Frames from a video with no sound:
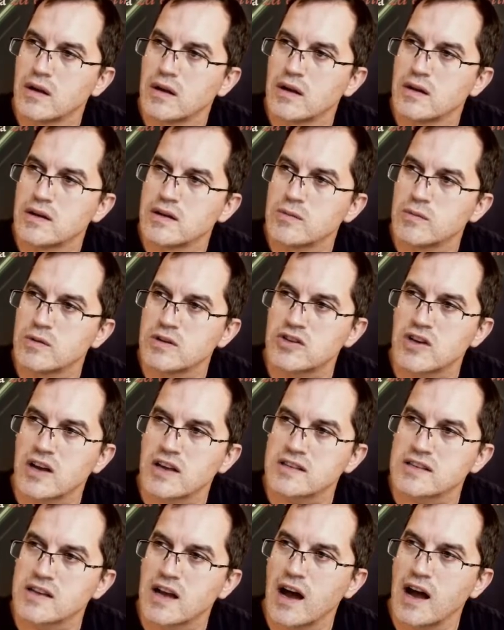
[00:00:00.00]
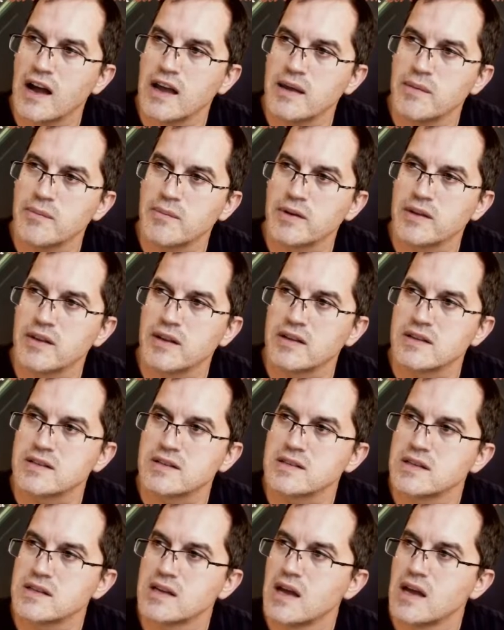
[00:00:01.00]
which has high impedance.
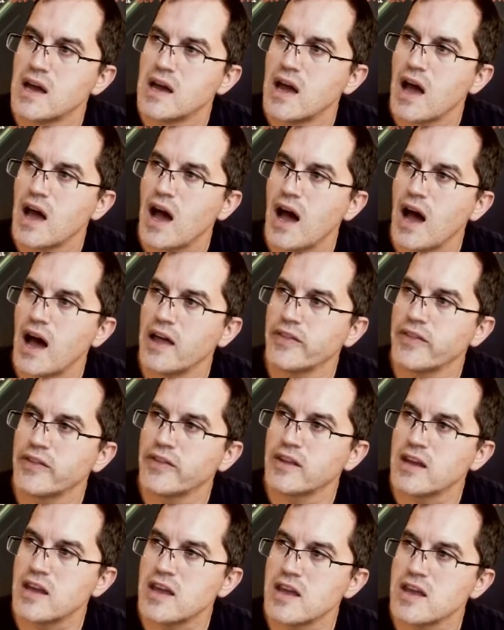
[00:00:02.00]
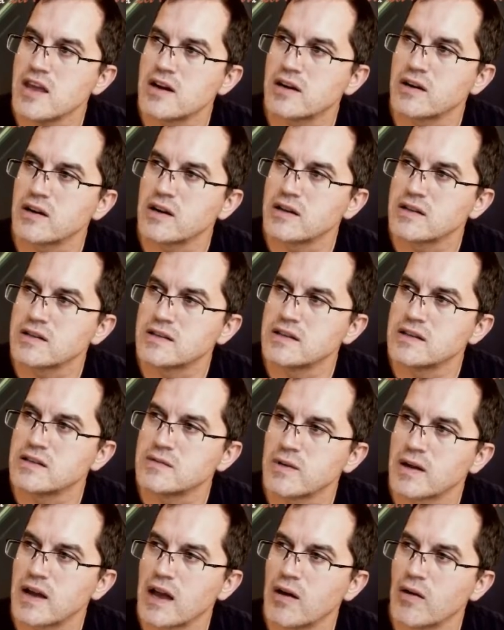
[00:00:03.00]
And here, since
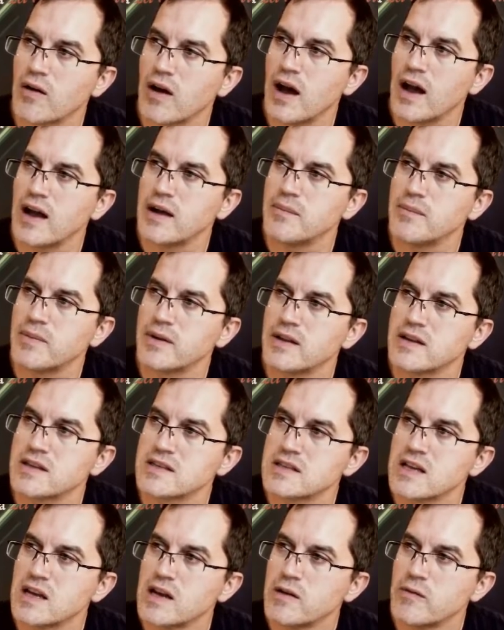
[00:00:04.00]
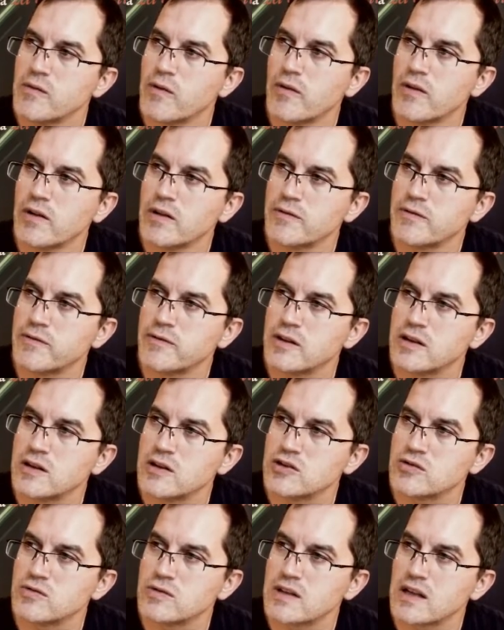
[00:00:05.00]
we have high impedance, we will
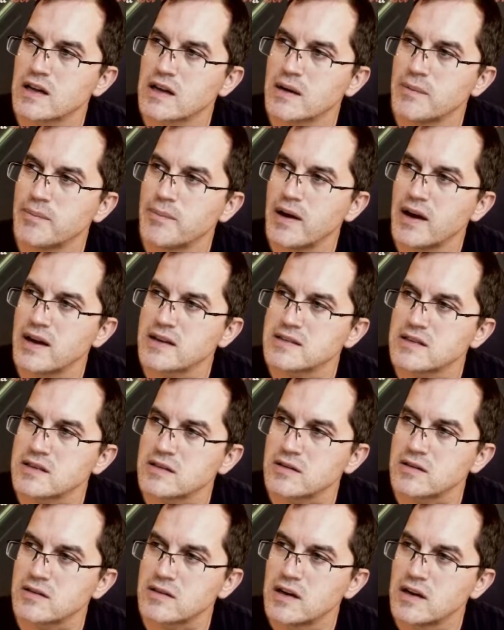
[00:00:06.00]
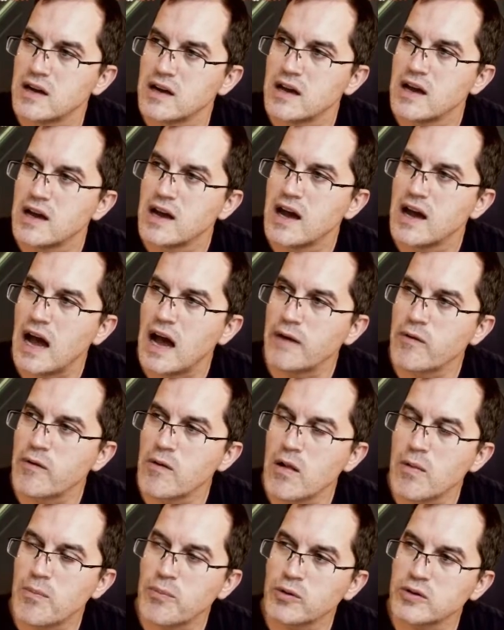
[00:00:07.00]
finish with a capacitor. And we
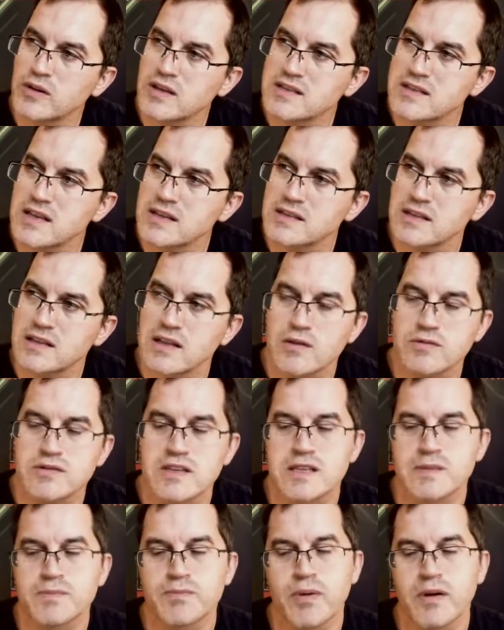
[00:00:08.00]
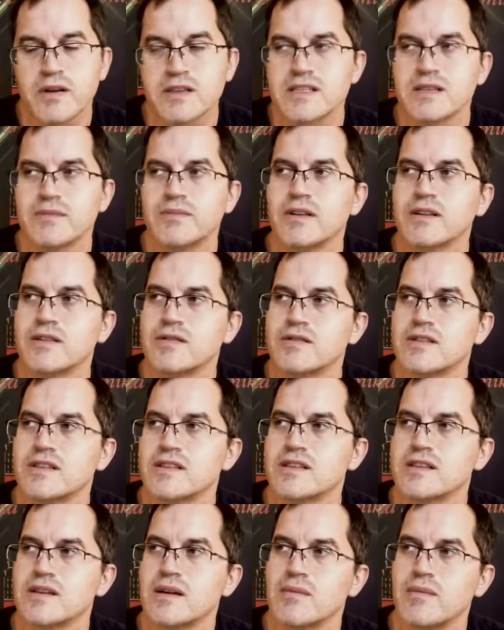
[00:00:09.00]
will put it as close as possible to
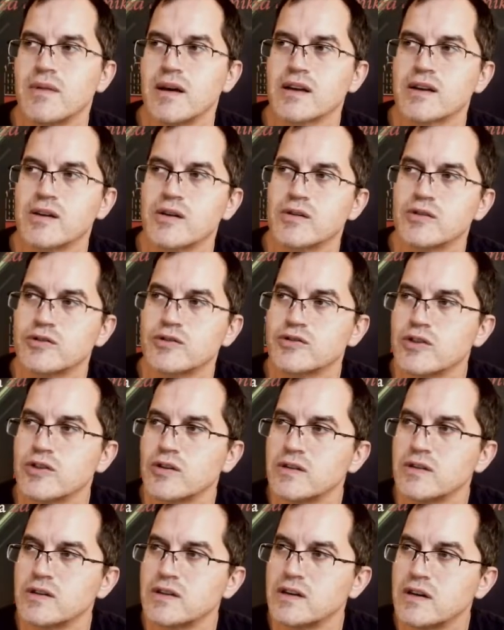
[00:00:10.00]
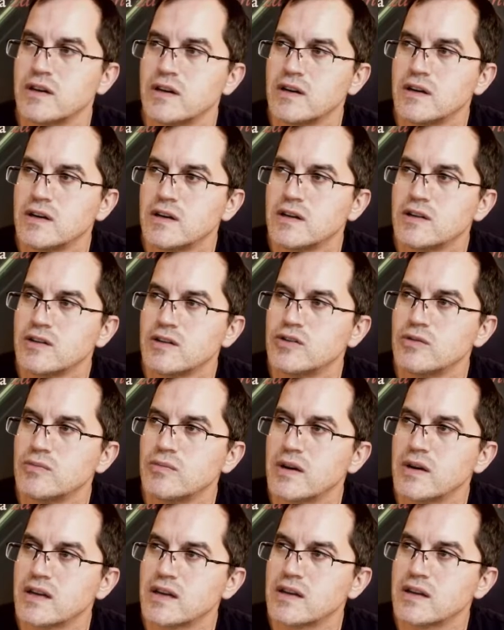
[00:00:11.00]
this microcontroller to
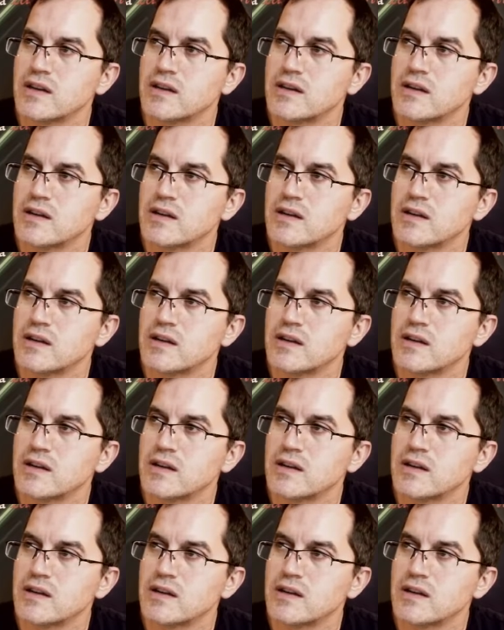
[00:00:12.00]
make it